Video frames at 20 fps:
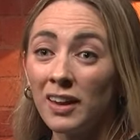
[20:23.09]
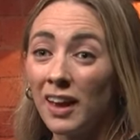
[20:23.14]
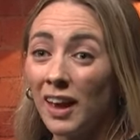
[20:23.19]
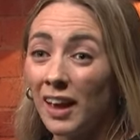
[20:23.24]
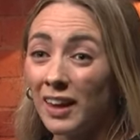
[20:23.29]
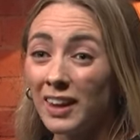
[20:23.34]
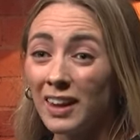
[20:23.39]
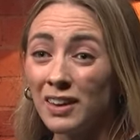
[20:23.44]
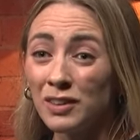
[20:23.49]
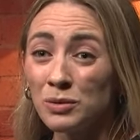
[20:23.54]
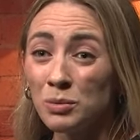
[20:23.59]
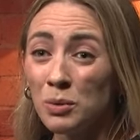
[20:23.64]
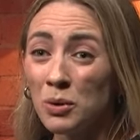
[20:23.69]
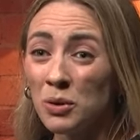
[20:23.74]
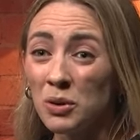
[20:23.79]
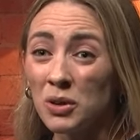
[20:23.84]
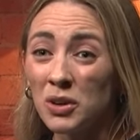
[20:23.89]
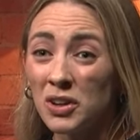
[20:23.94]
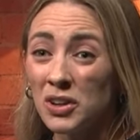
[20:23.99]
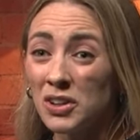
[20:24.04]
And guess
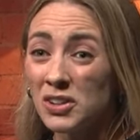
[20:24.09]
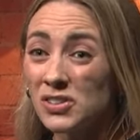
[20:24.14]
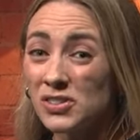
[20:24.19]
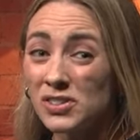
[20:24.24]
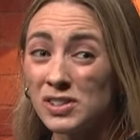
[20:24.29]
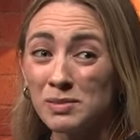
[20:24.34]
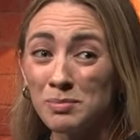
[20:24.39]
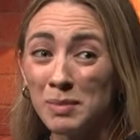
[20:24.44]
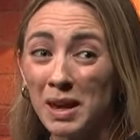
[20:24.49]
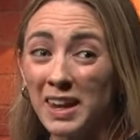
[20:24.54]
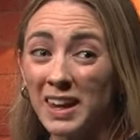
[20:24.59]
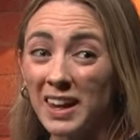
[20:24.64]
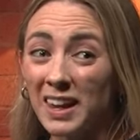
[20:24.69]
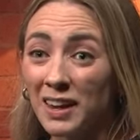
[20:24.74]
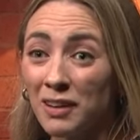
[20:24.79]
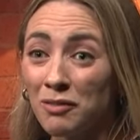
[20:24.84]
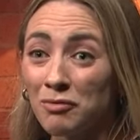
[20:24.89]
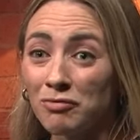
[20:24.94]
what? She's making it